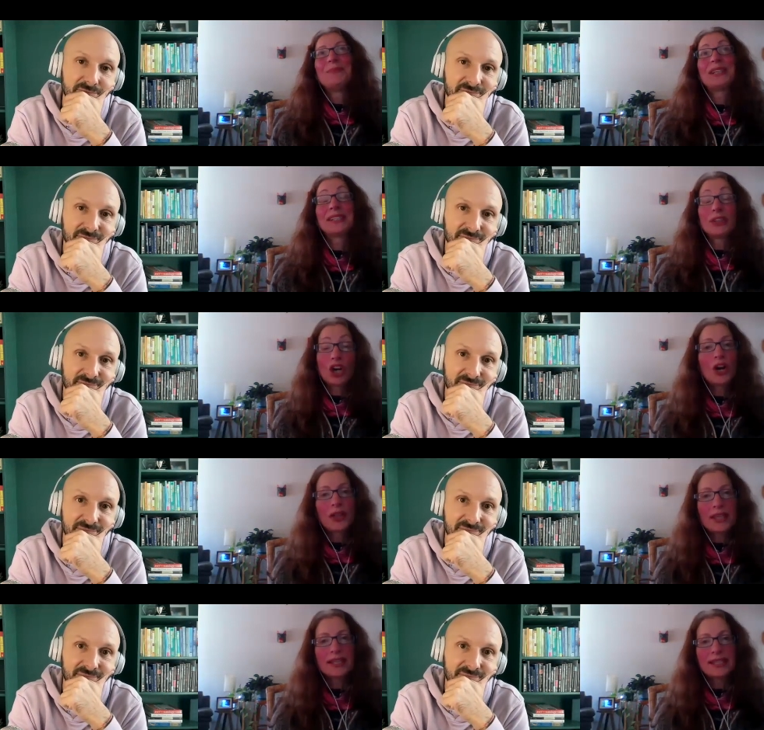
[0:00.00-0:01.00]
Speaker 1: because there are
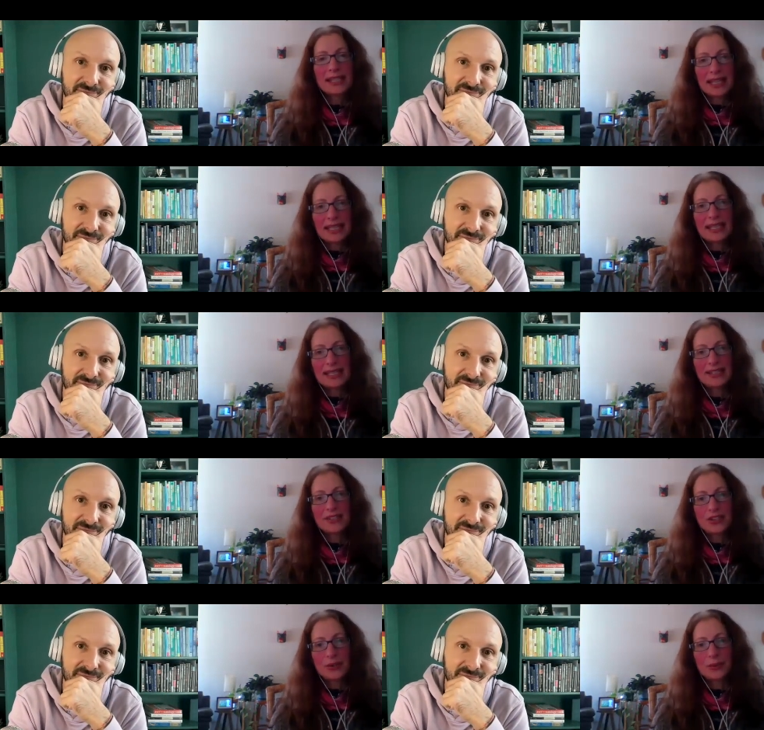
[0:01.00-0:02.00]
things that need
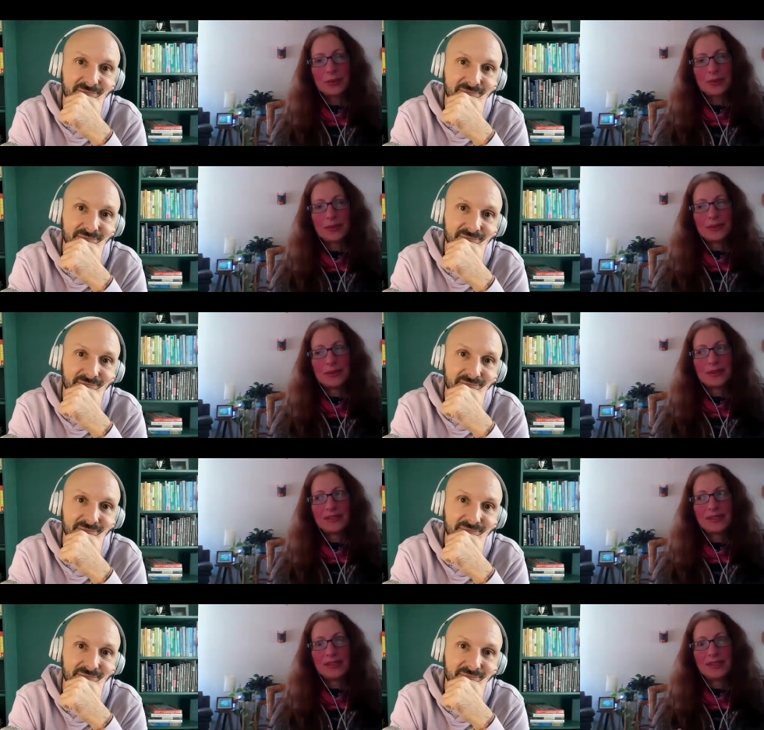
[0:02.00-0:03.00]
to
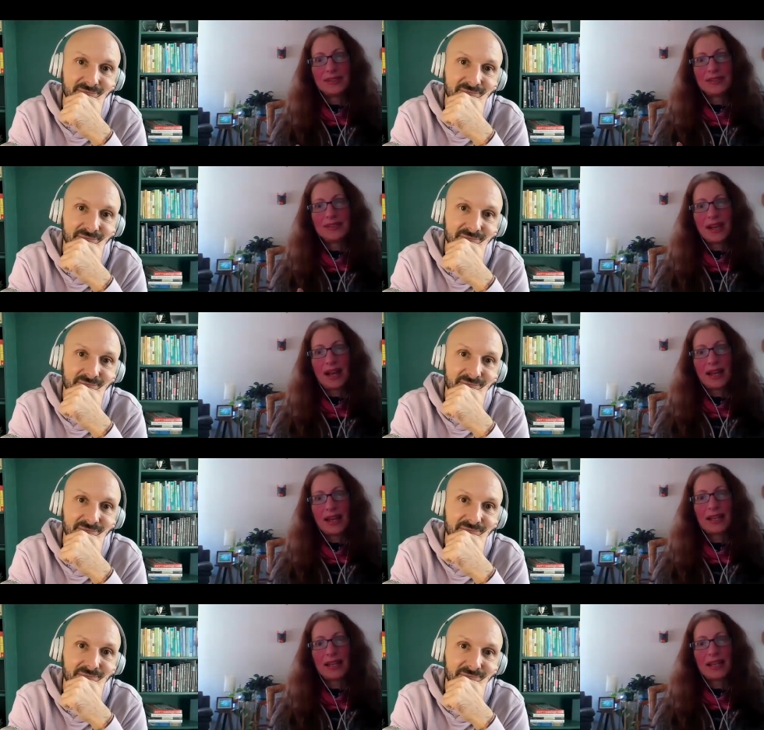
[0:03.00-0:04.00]

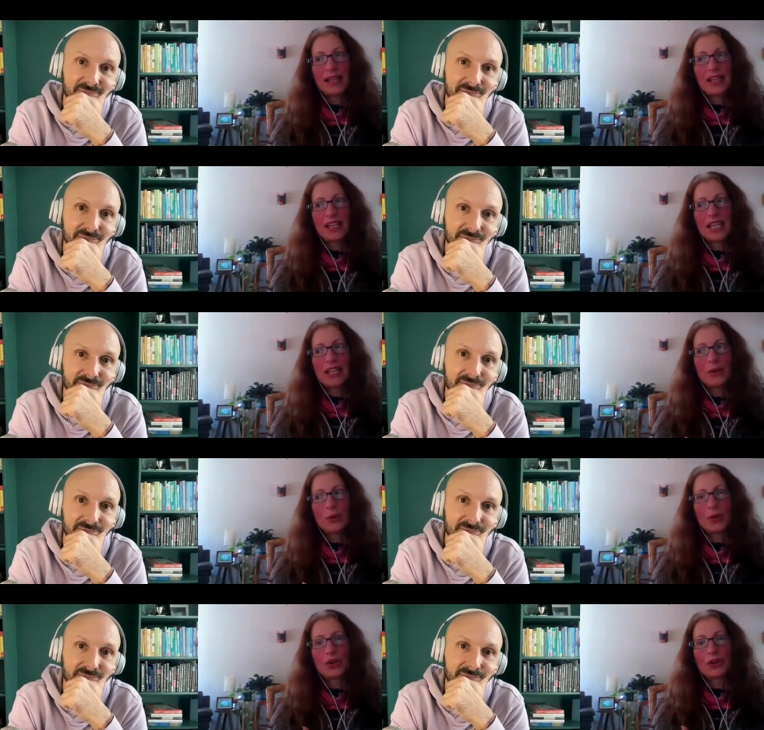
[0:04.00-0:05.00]
die in
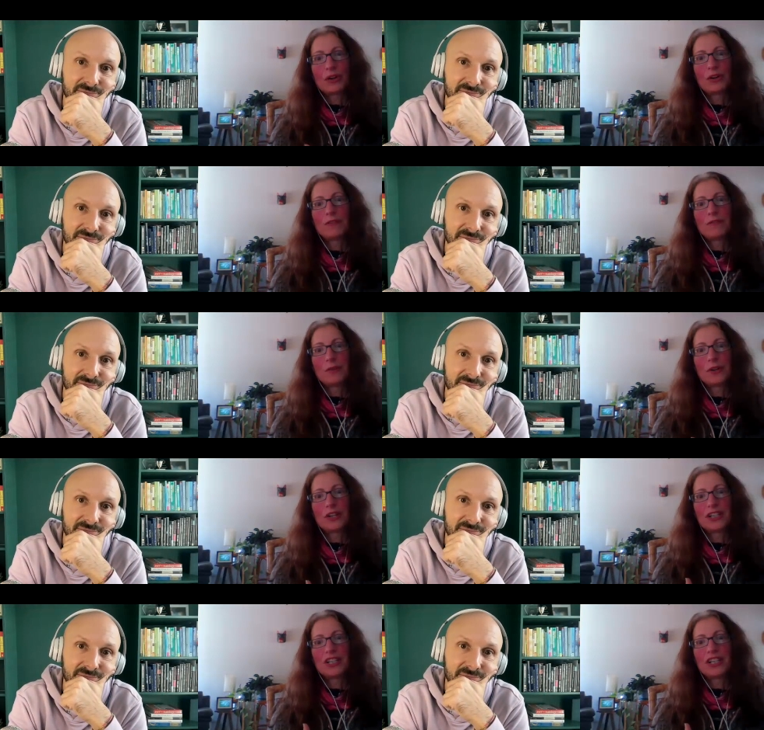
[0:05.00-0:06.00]
order
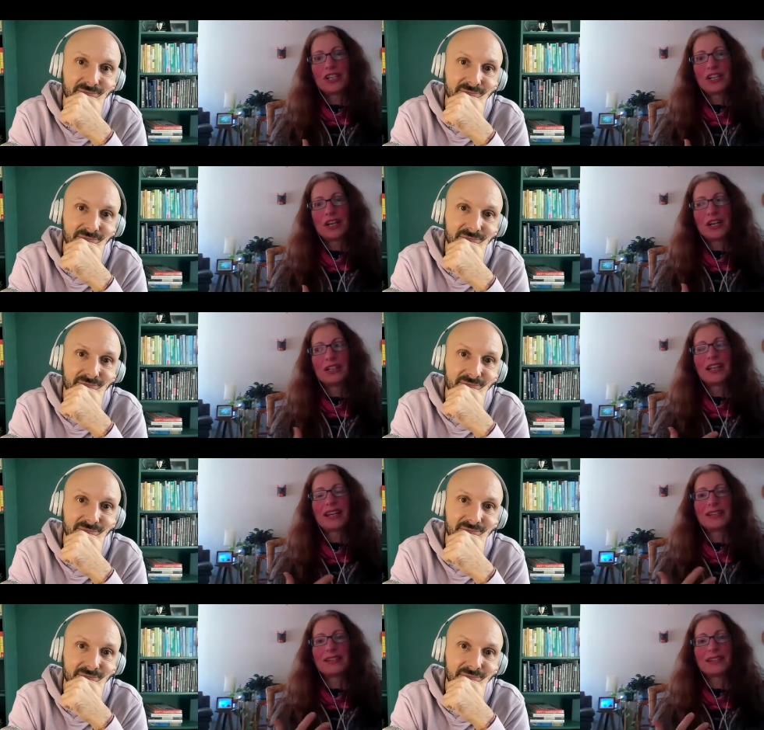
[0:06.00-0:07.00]
for our
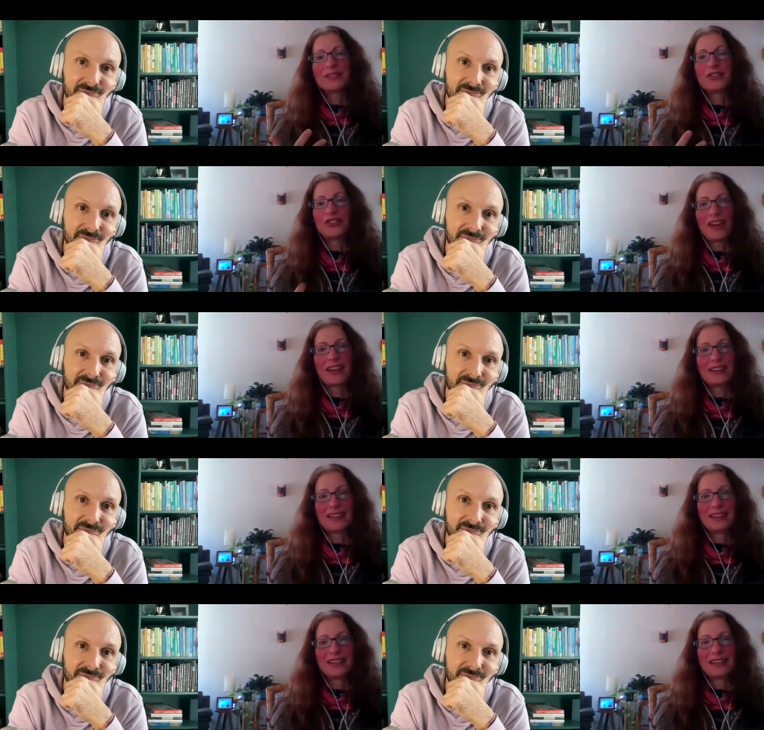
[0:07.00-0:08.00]
light to shine.
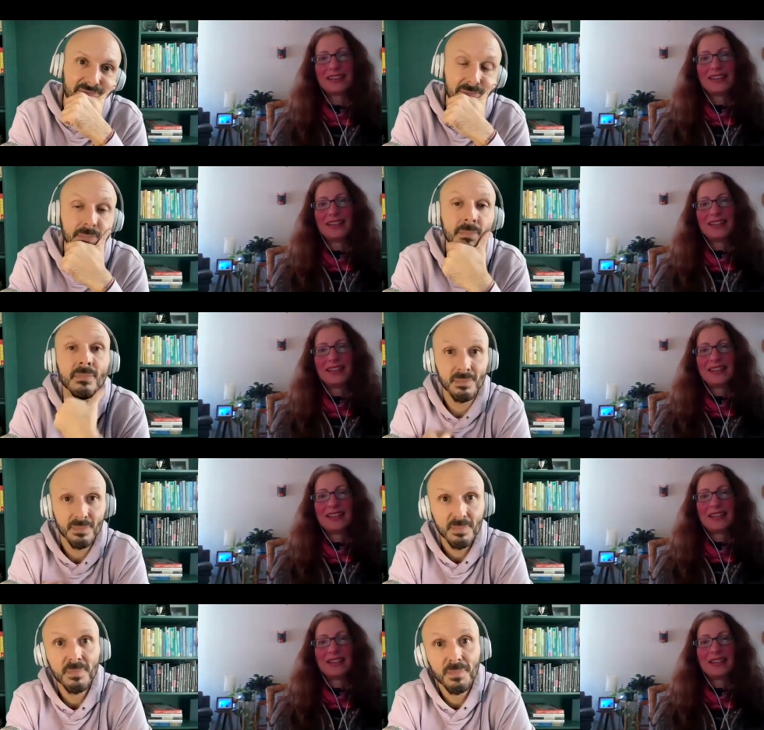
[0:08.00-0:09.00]
Mm-hmm.
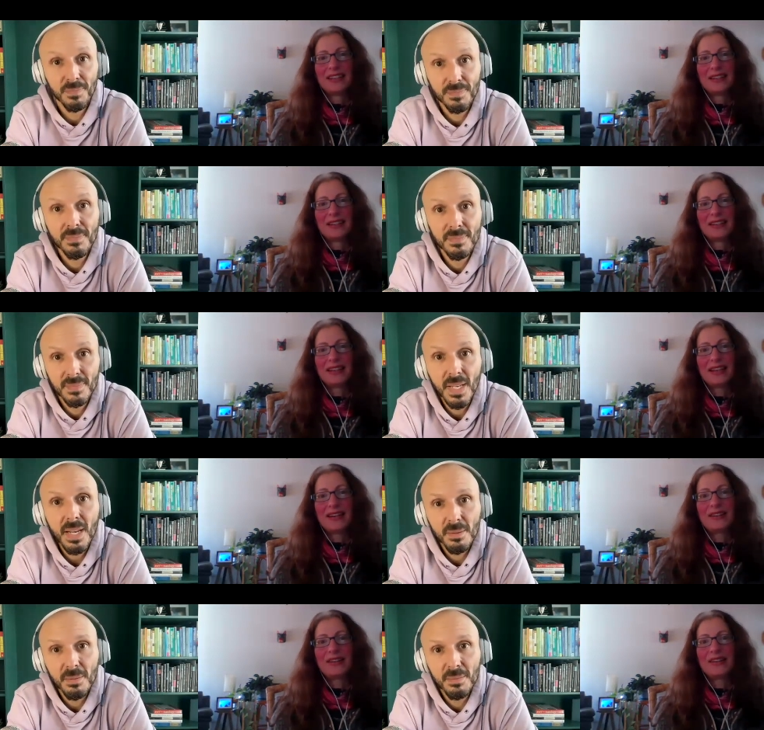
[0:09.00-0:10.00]

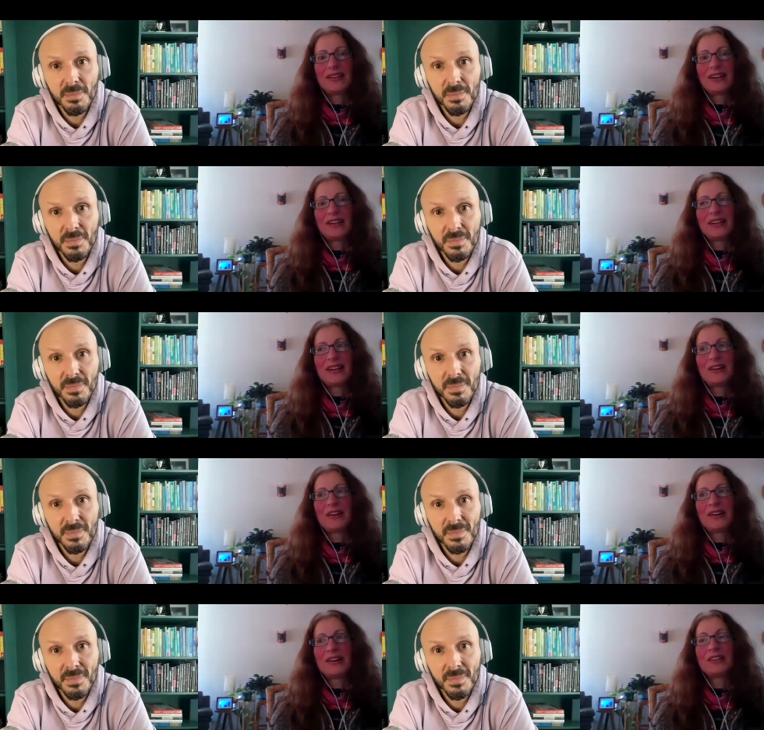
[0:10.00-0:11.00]
There, yeah. there
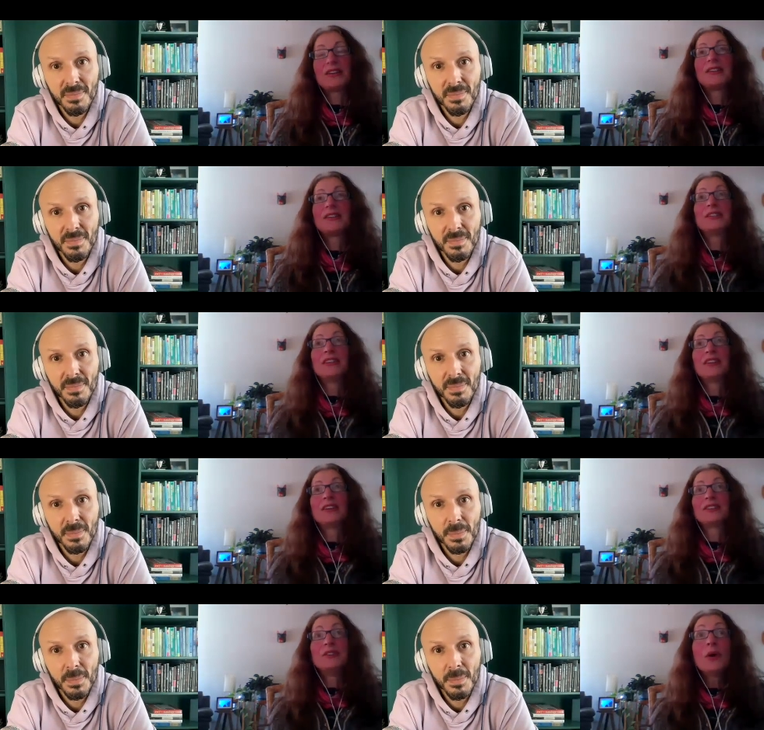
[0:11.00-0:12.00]
are there is there's
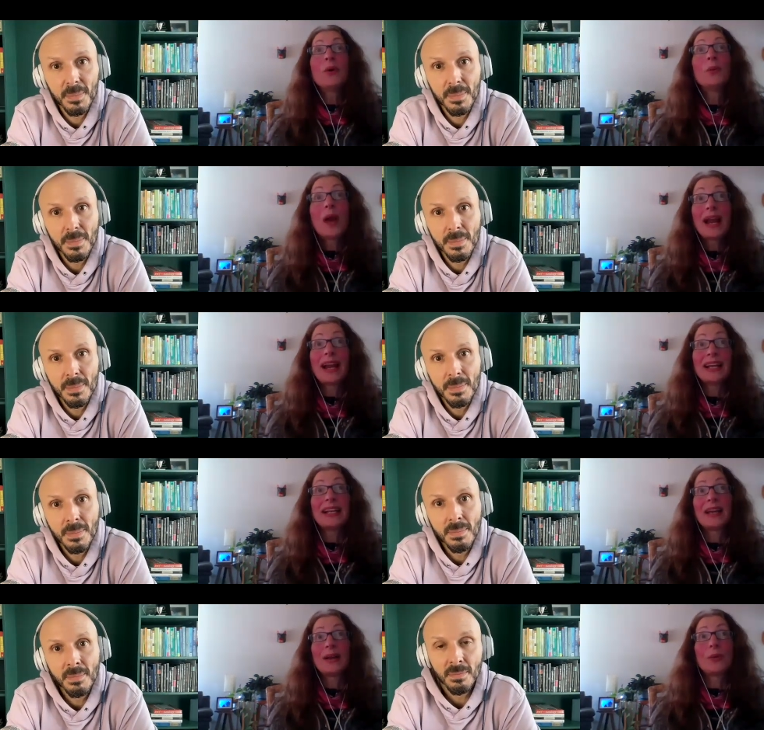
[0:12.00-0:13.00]
no way
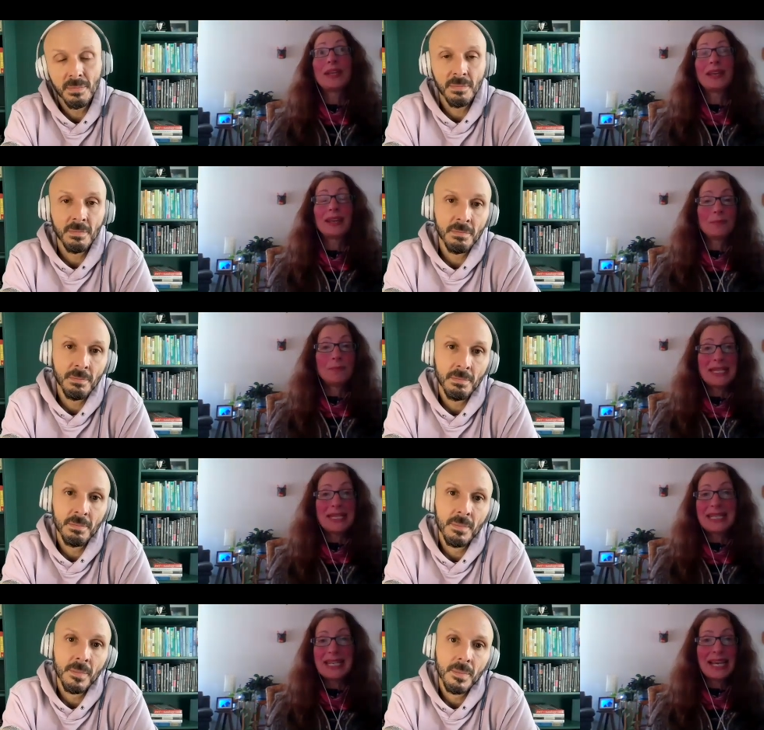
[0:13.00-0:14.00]
that we can
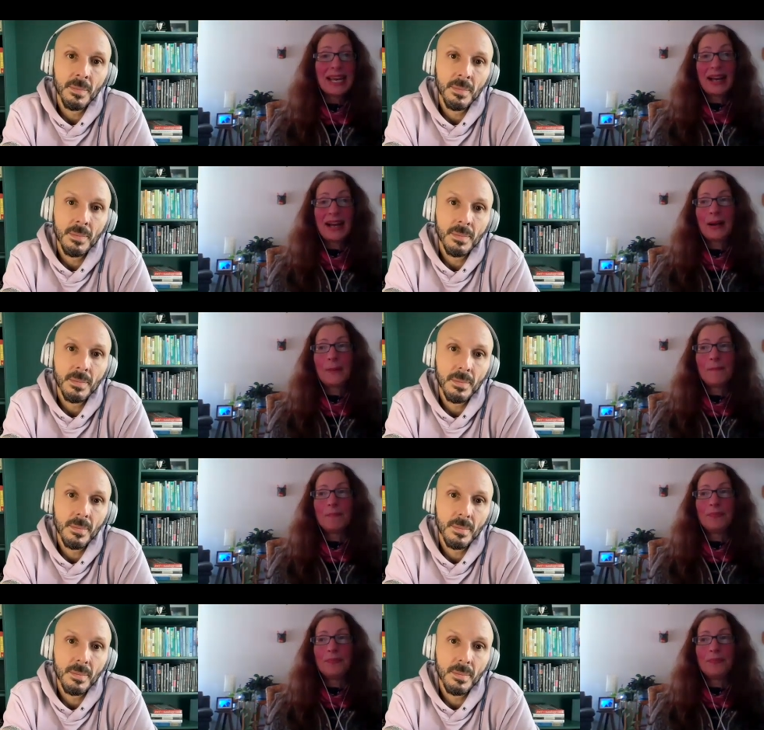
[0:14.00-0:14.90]
be um,